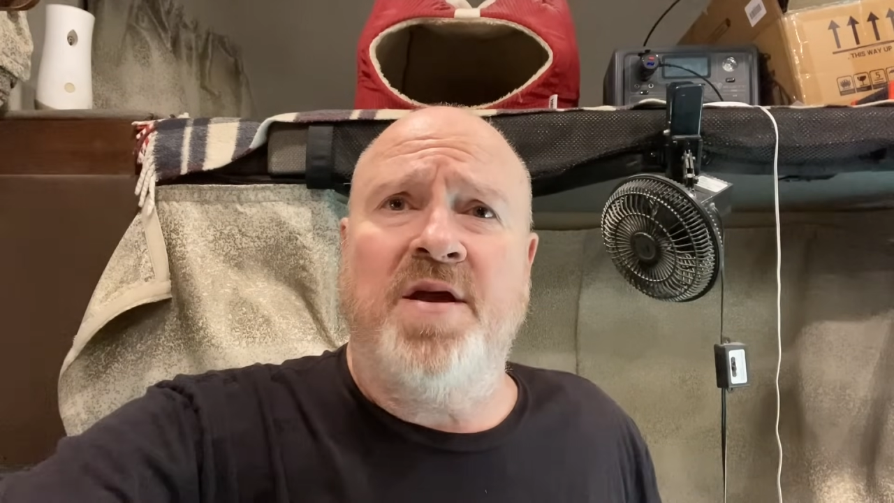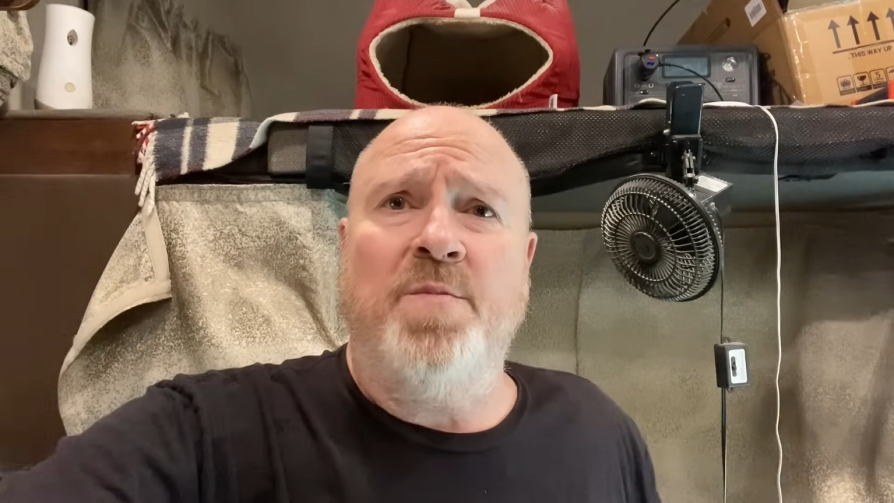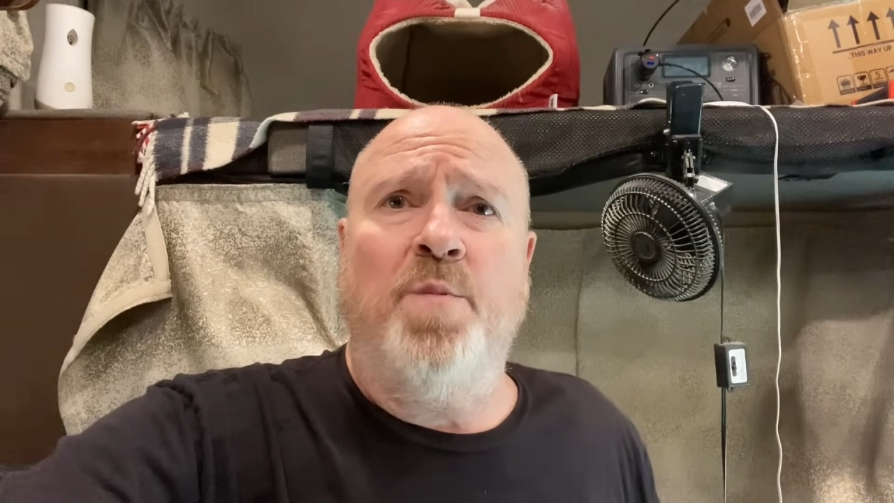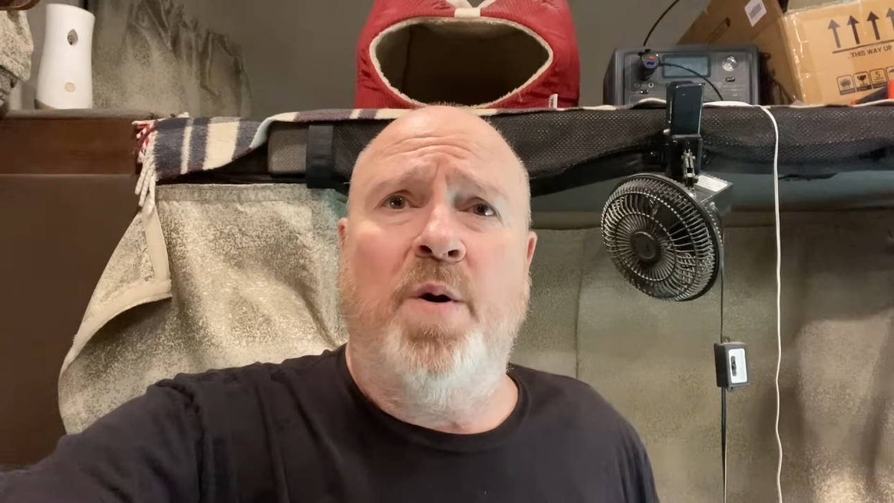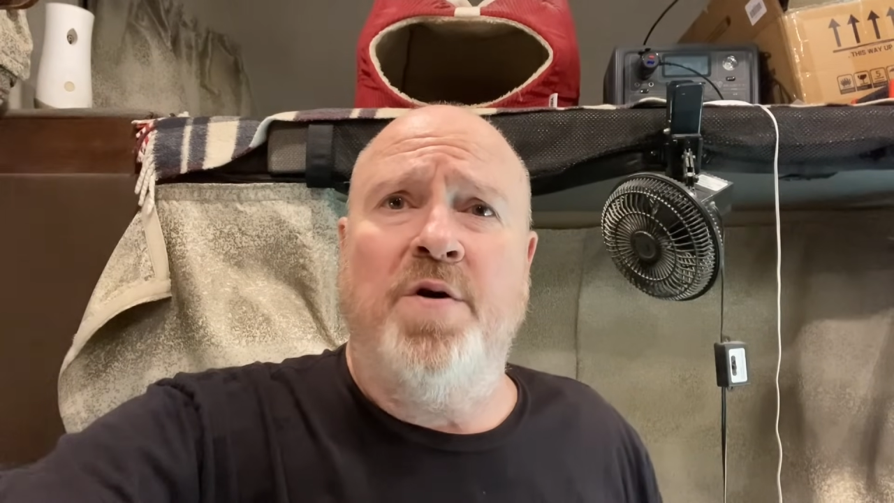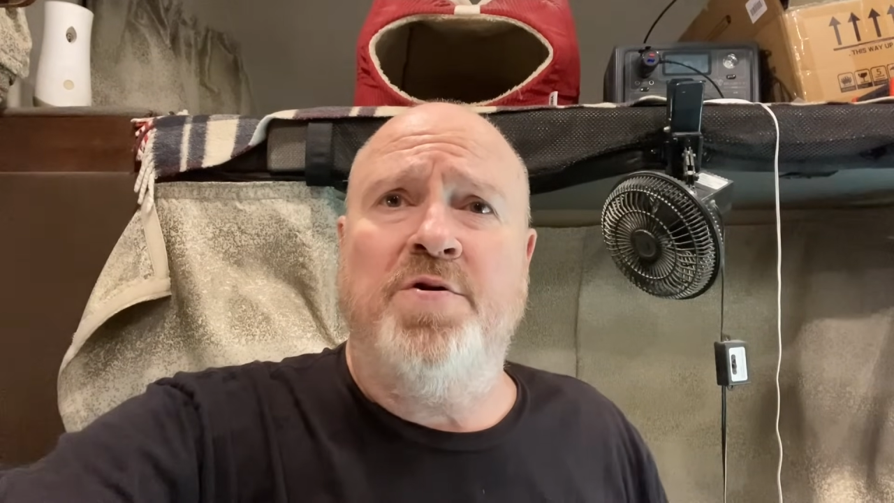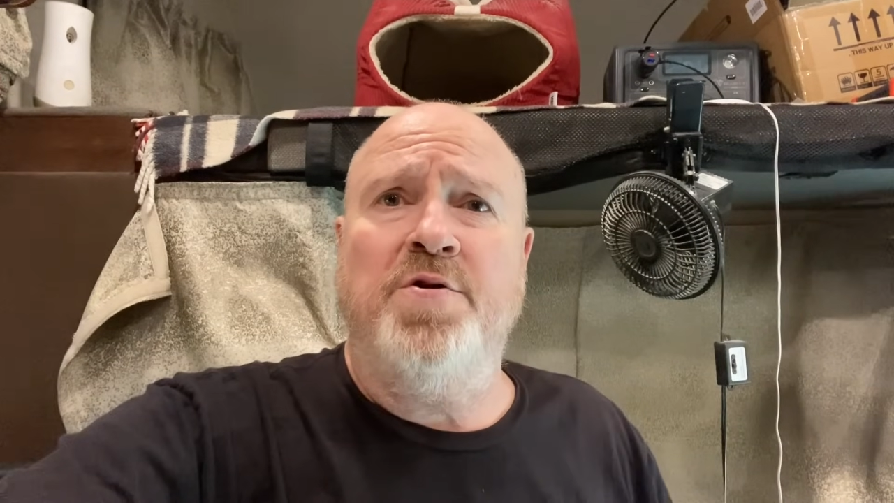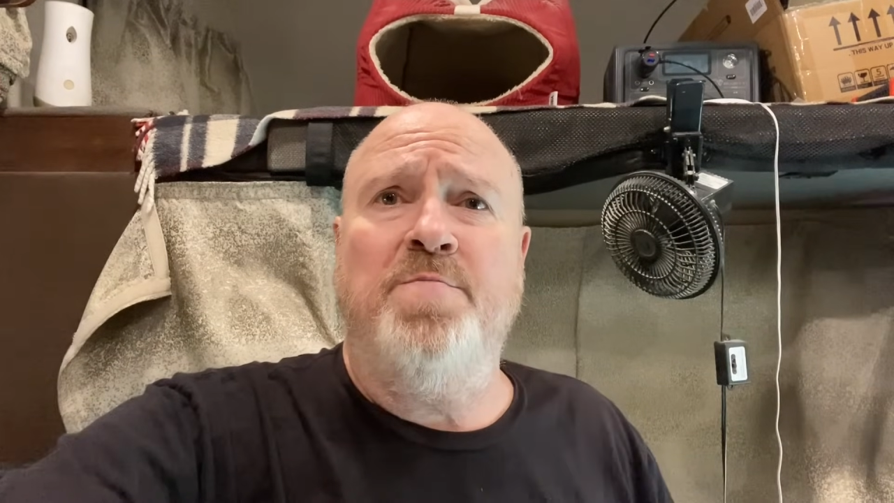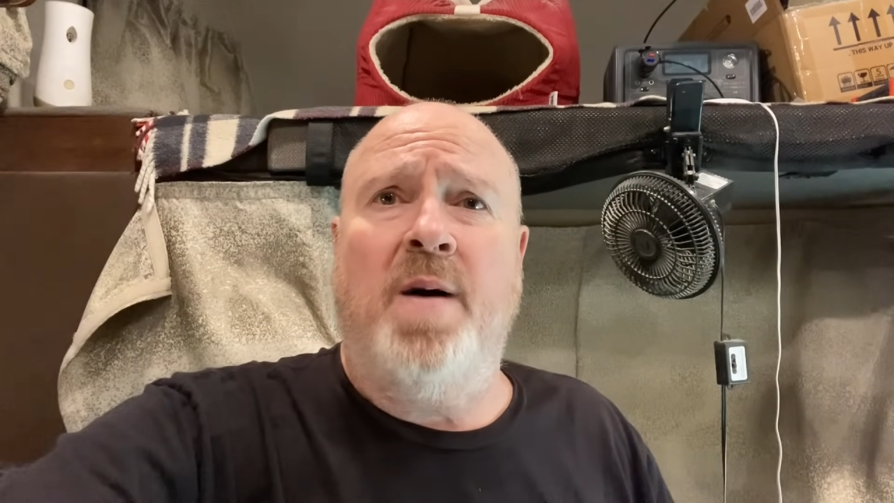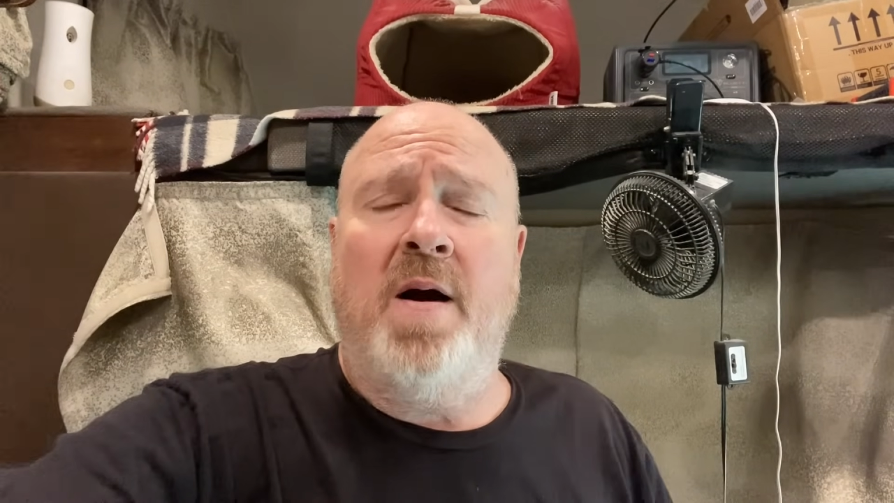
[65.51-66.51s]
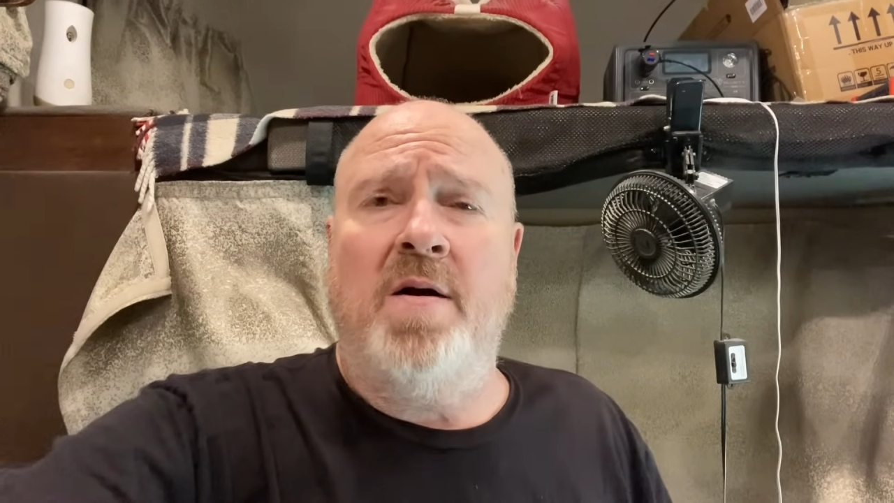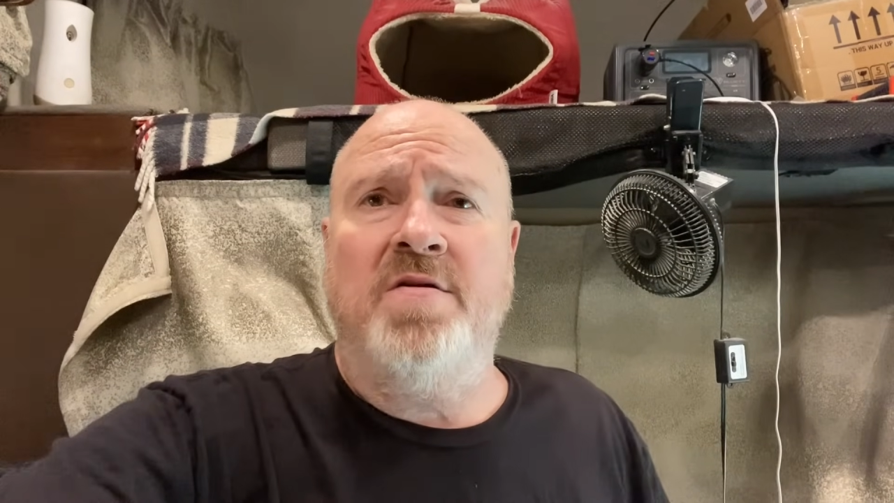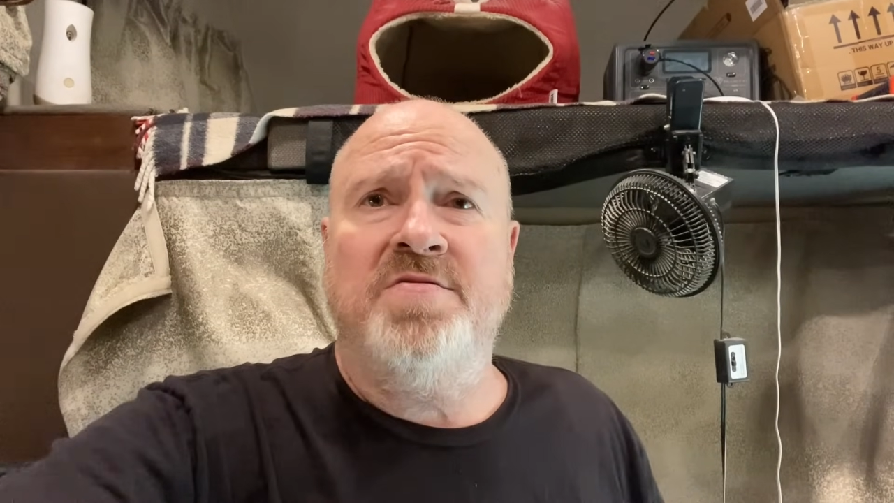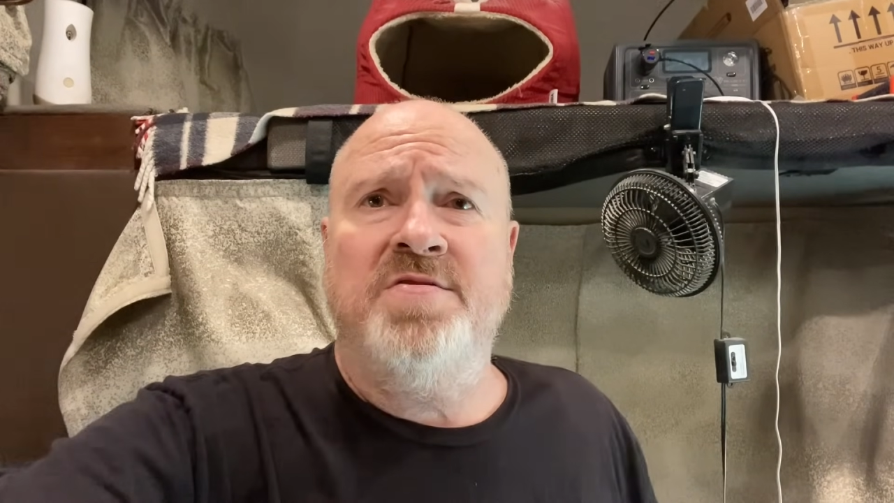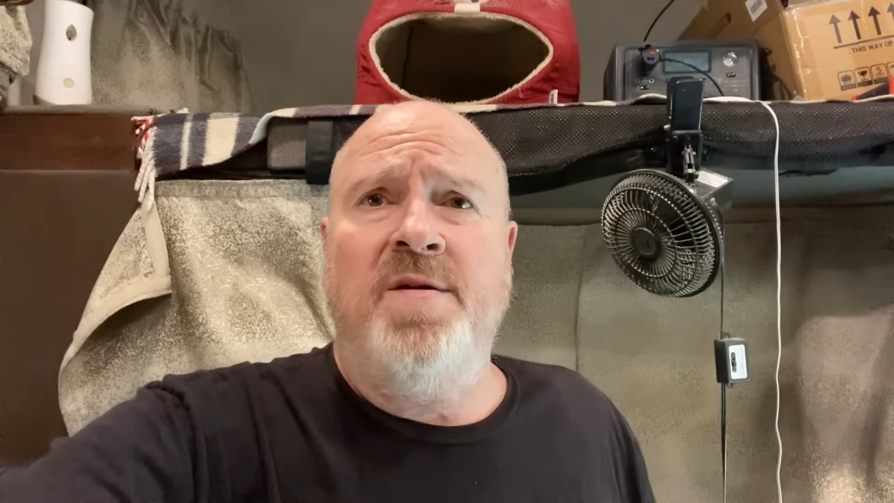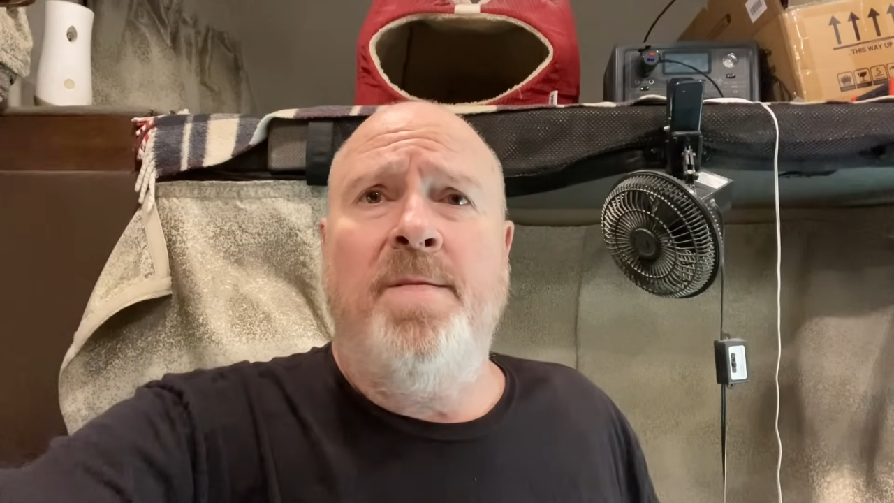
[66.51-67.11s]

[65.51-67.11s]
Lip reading: 1 or 2 bars,